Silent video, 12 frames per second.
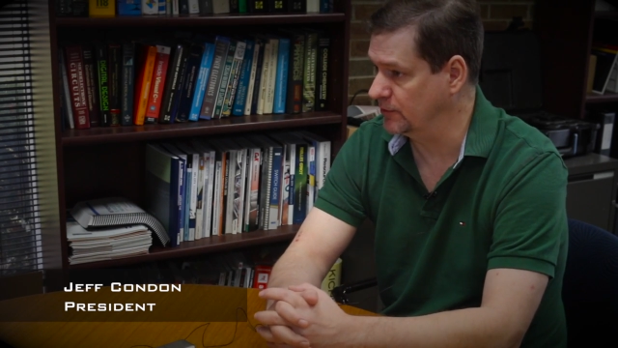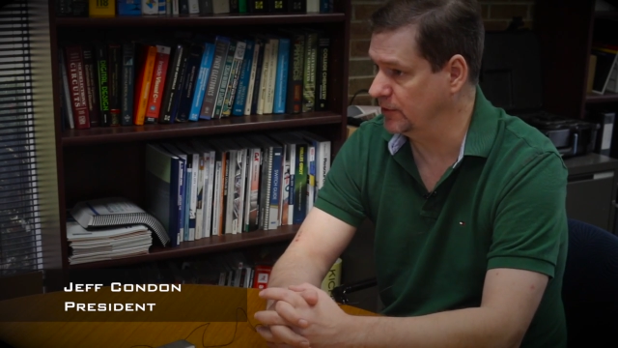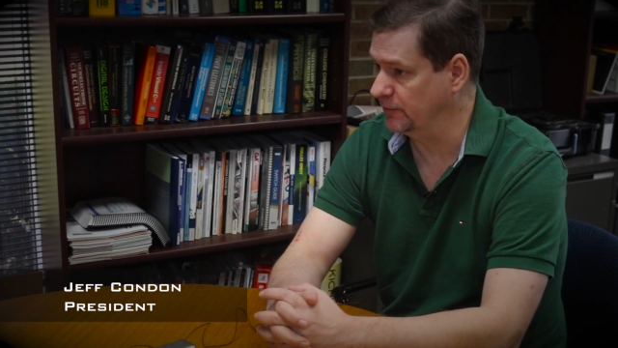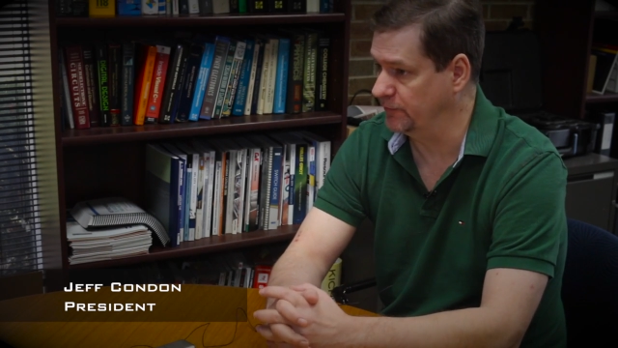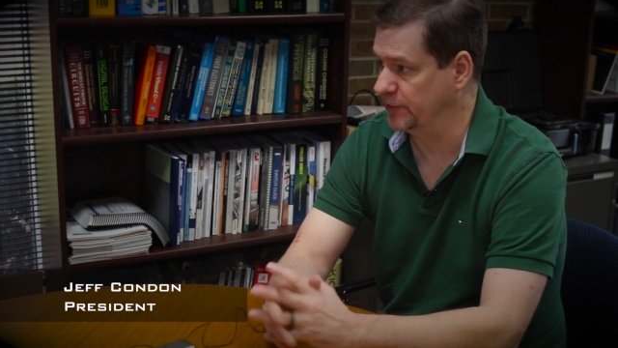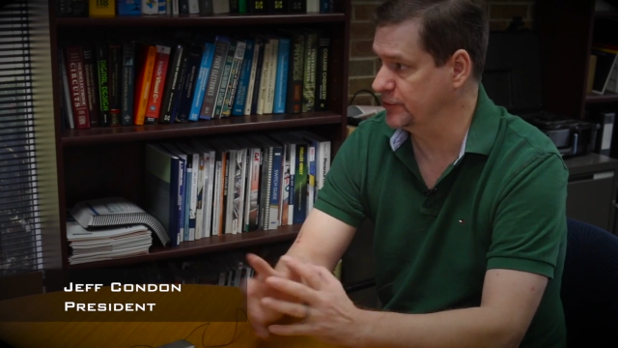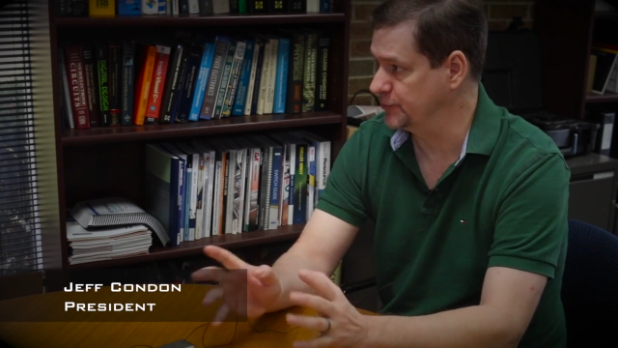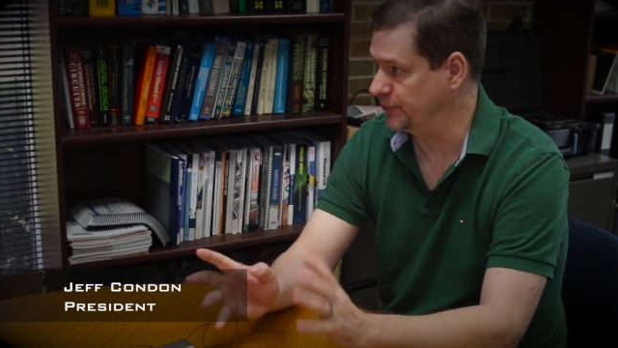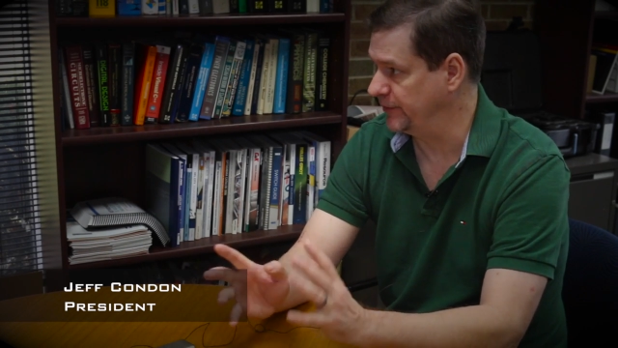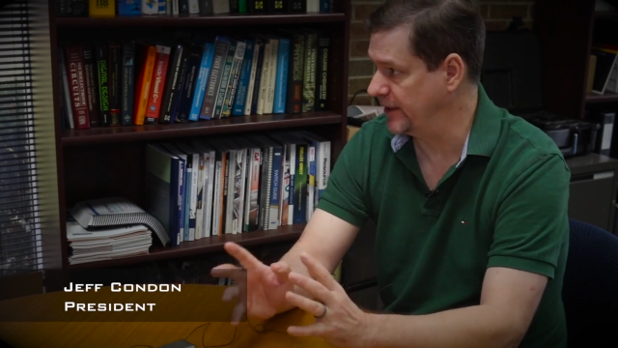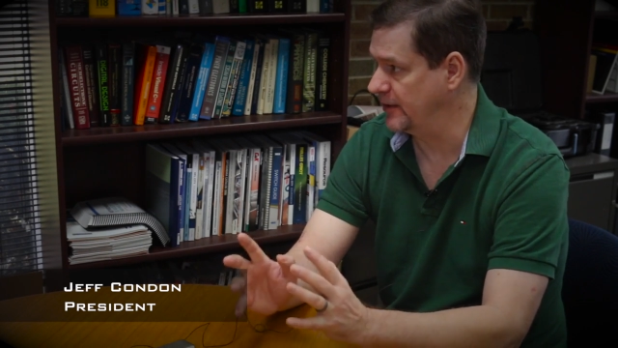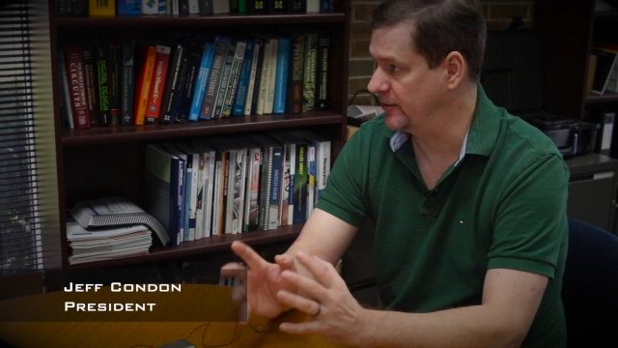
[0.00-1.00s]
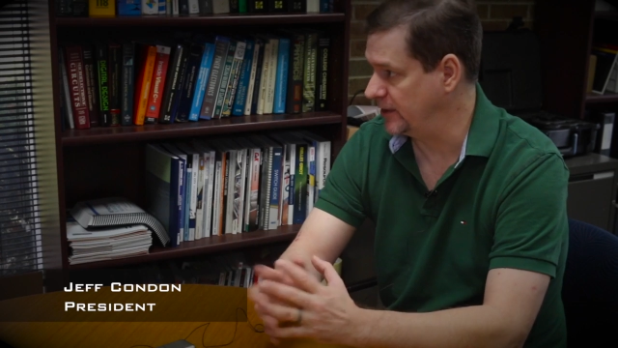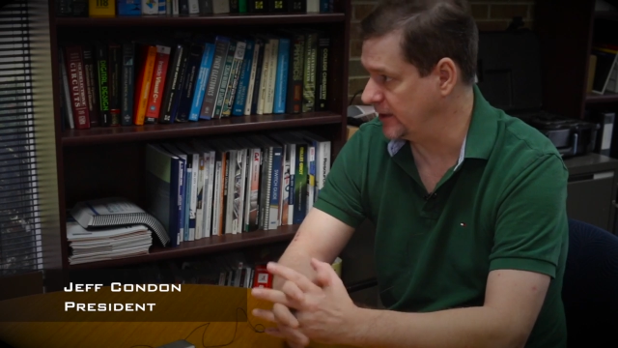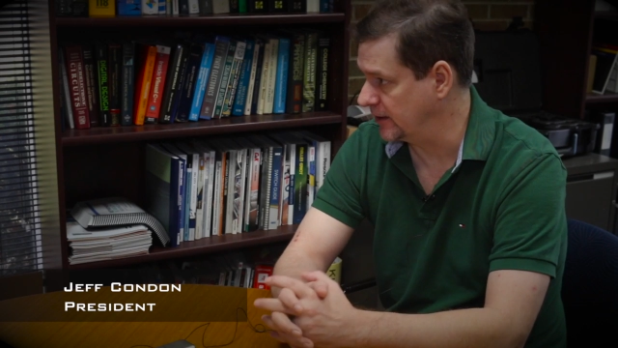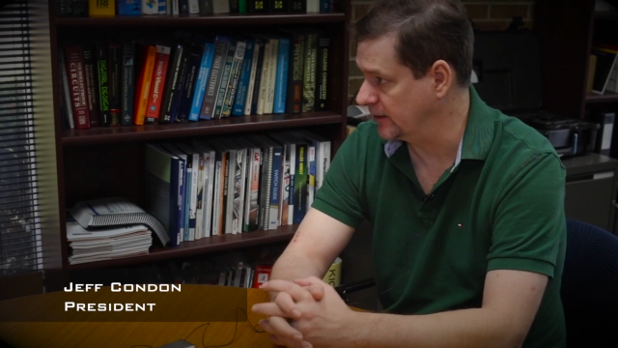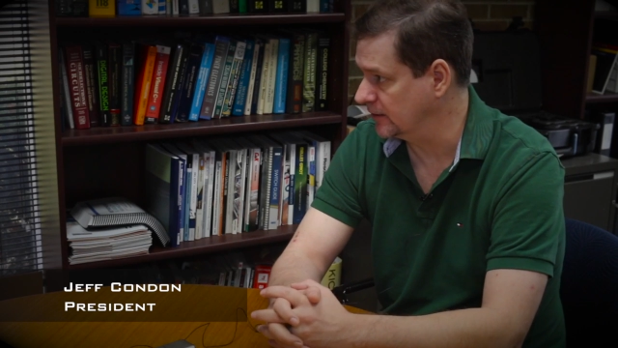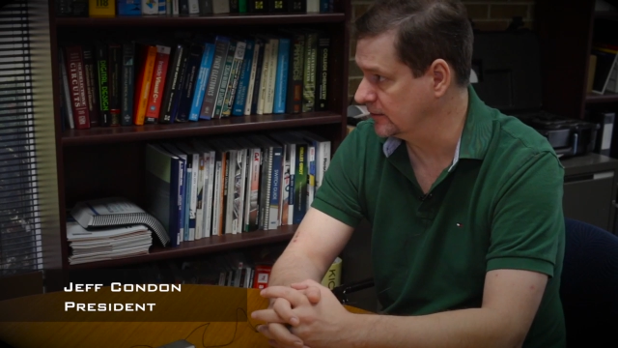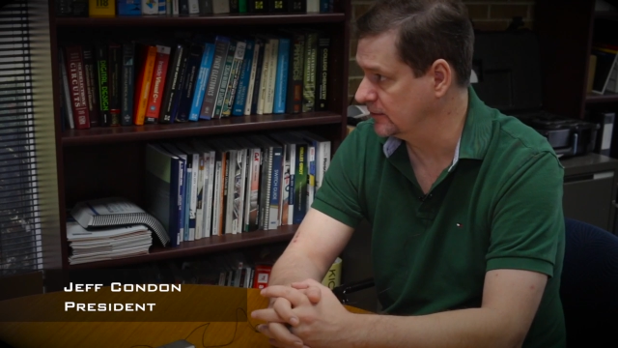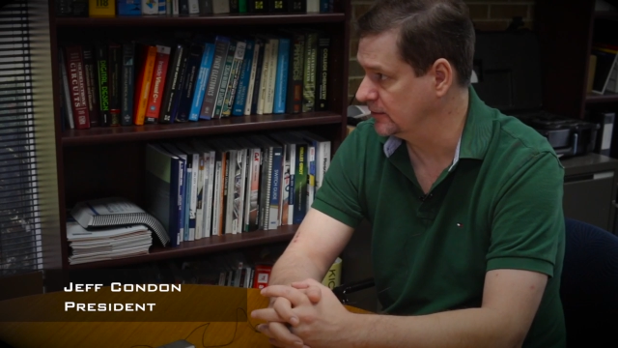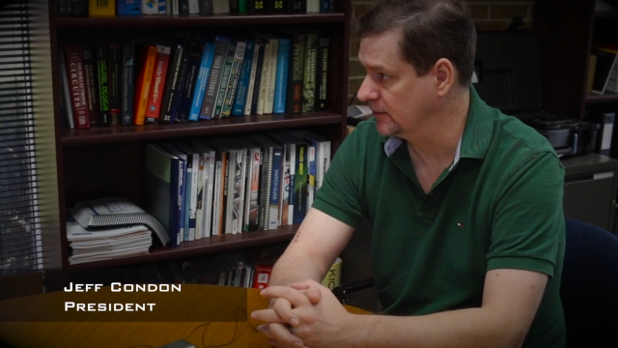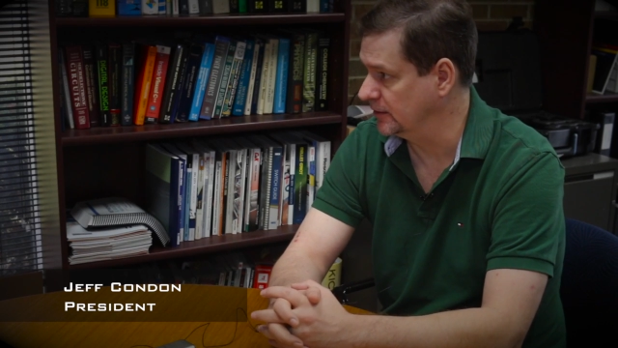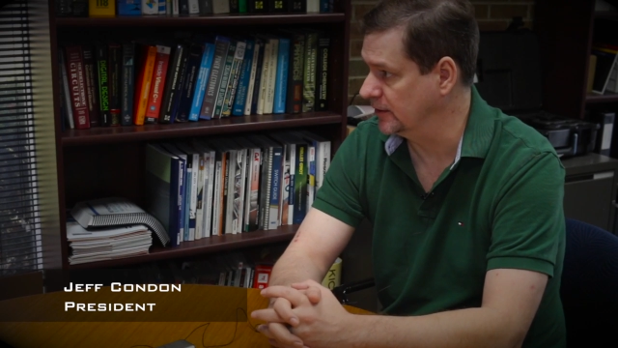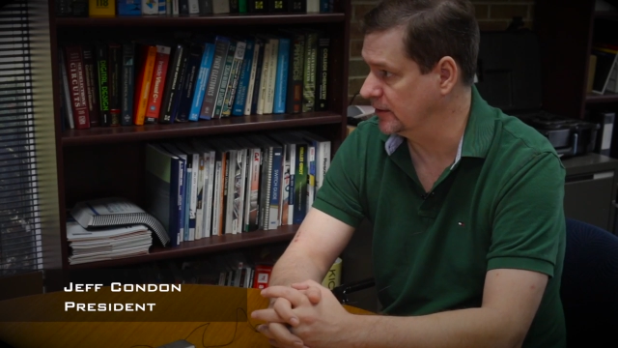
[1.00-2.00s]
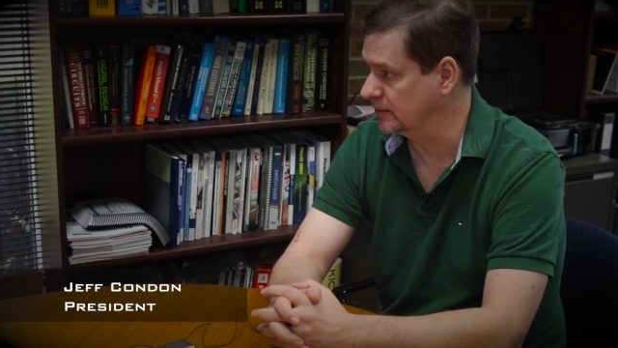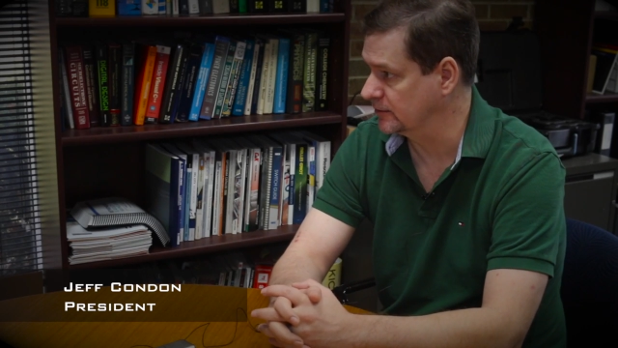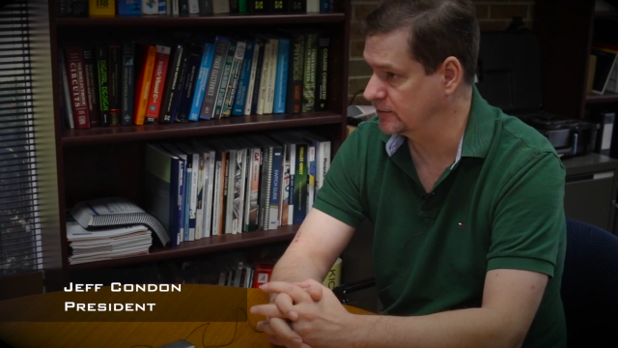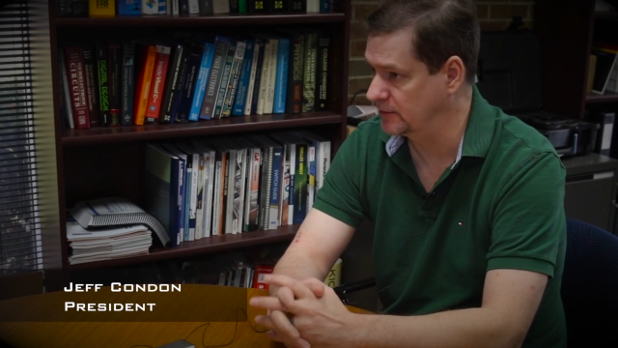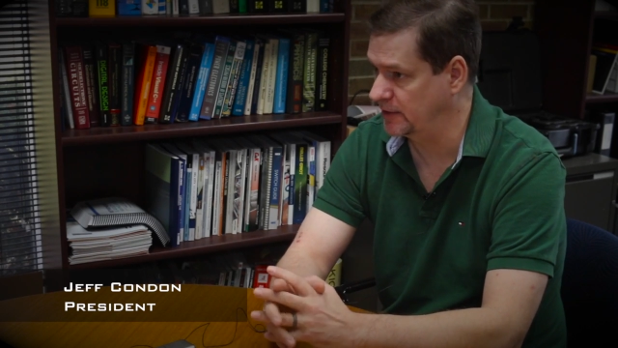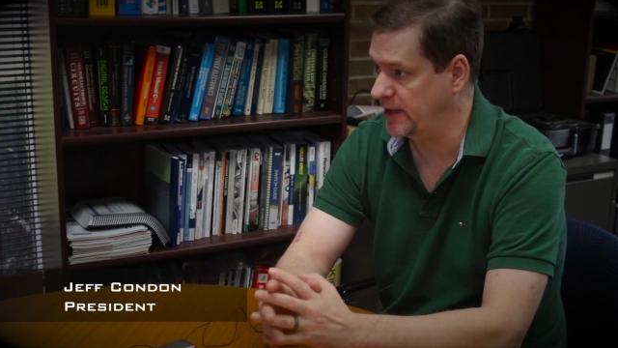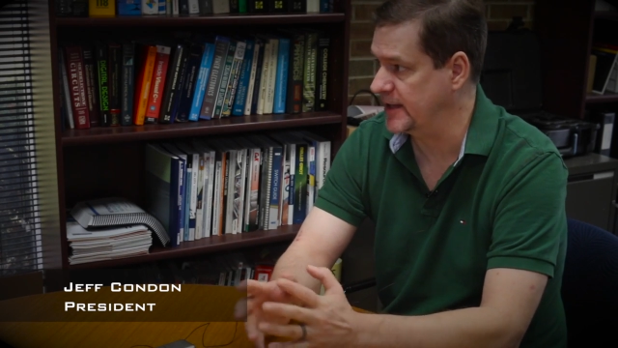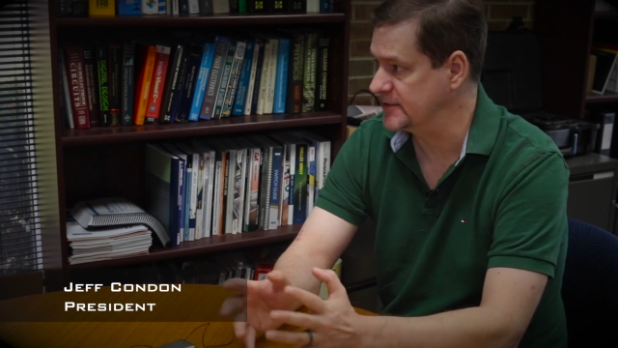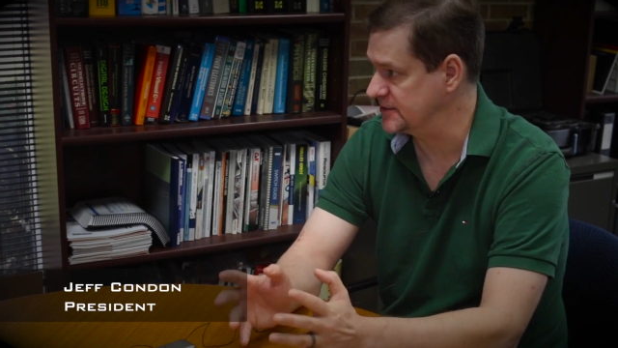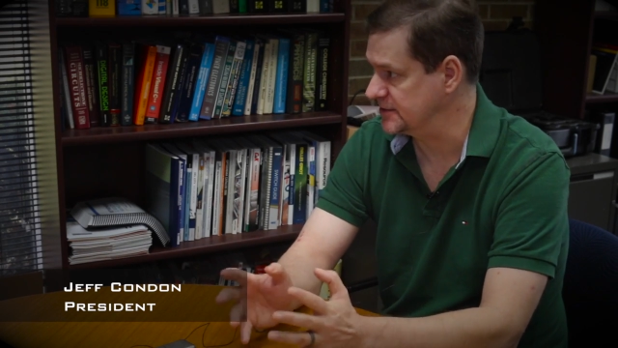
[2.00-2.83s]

in virtual reality in a CAD